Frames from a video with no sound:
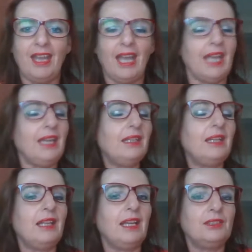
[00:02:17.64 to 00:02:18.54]
And
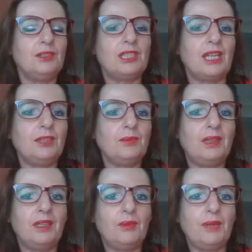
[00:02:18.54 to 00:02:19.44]
I'd like to start
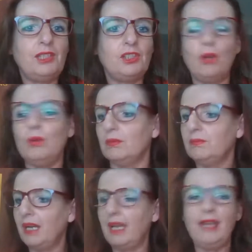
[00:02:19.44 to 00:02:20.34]
with a question. Oh,
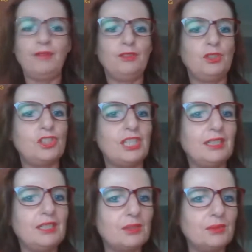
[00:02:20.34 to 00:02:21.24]
I have to share
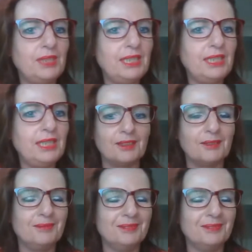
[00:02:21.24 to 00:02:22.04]
the screen, Yolanda.